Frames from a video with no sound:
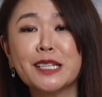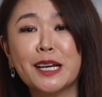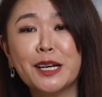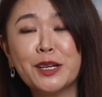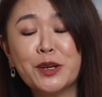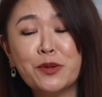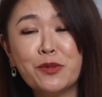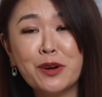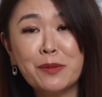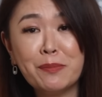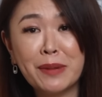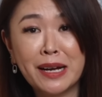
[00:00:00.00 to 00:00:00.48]
I
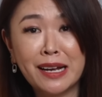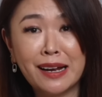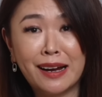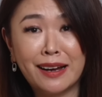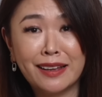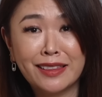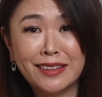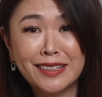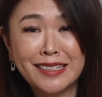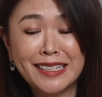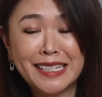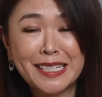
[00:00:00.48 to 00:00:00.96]
don't want my
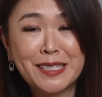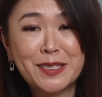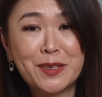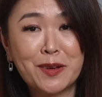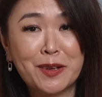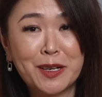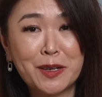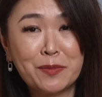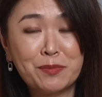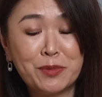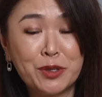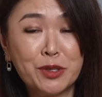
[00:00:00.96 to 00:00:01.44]
other
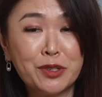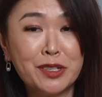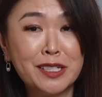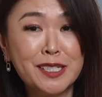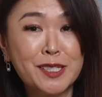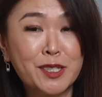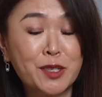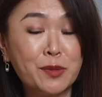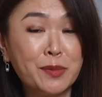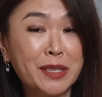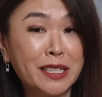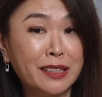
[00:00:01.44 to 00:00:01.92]
exotic
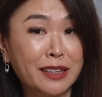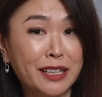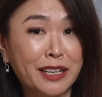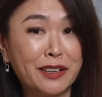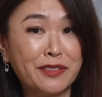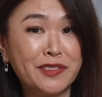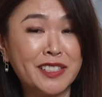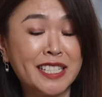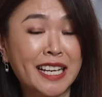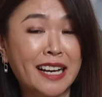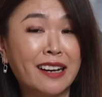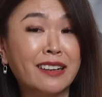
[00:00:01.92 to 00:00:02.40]
beauties to be
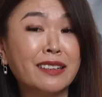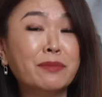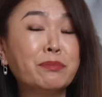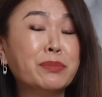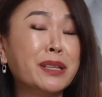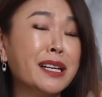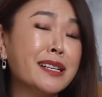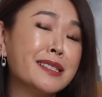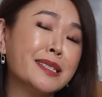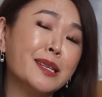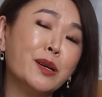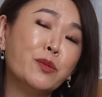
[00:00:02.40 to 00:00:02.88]
left out.
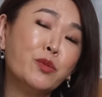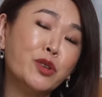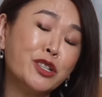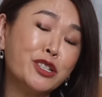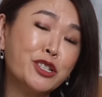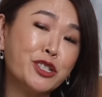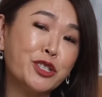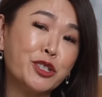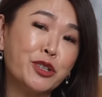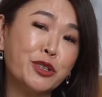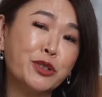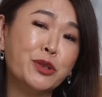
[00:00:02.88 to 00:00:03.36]
Plus, I want
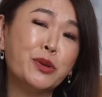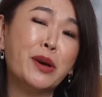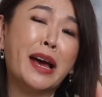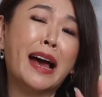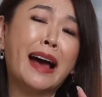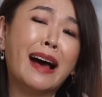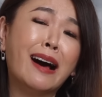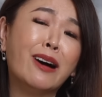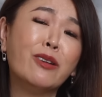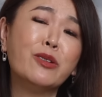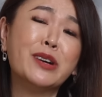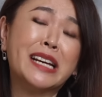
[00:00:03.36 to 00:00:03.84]
to show you
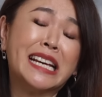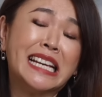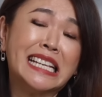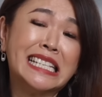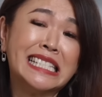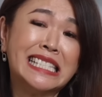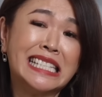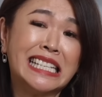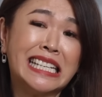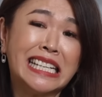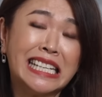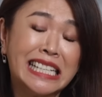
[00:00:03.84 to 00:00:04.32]
how
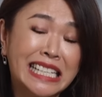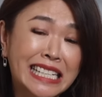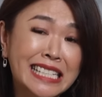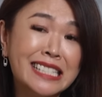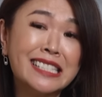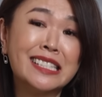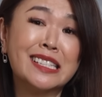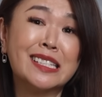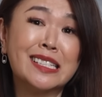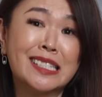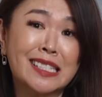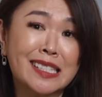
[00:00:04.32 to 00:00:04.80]
easy it
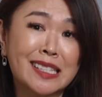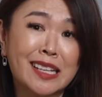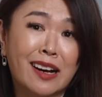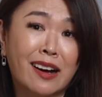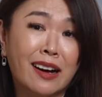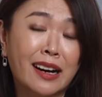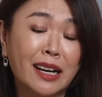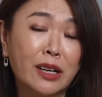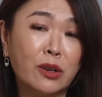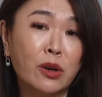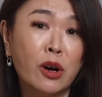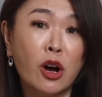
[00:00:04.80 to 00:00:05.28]
is to
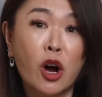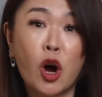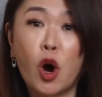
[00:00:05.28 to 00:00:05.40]
style